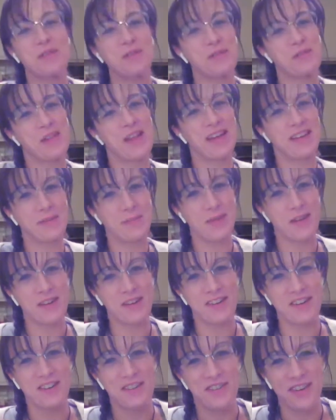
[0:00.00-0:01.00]
so glad to be
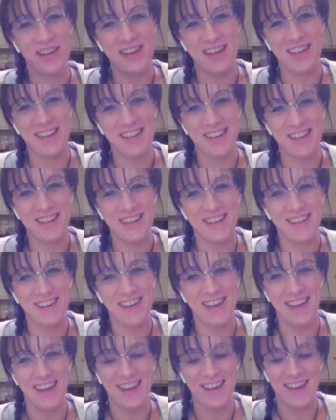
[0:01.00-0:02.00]
on your reading
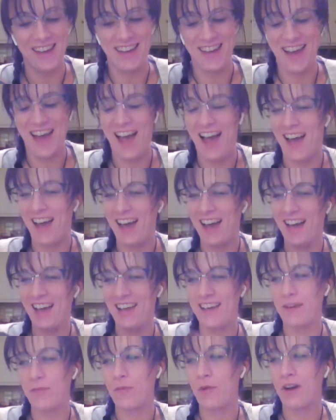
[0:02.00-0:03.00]
today.
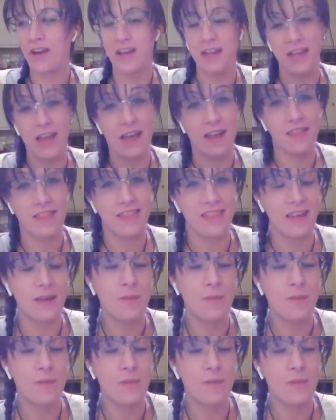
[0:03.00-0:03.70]
I want to get